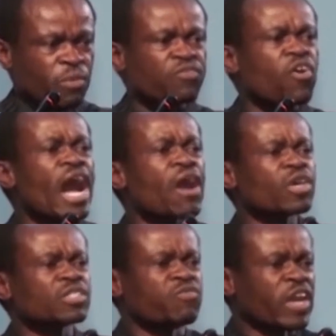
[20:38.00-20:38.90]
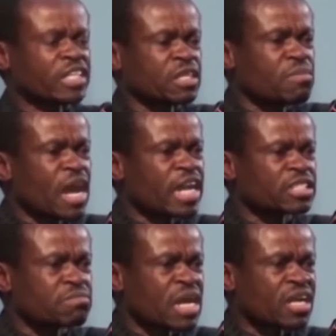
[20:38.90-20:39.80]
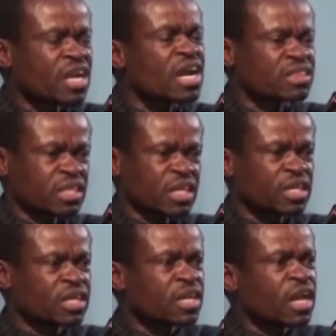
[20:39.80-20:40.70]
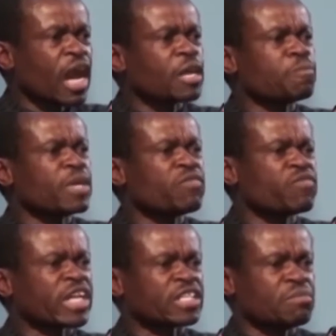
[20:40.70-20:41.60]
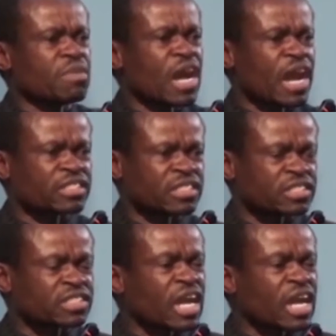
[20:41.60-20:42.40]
Before I was victimized, McCarthy had been victimized in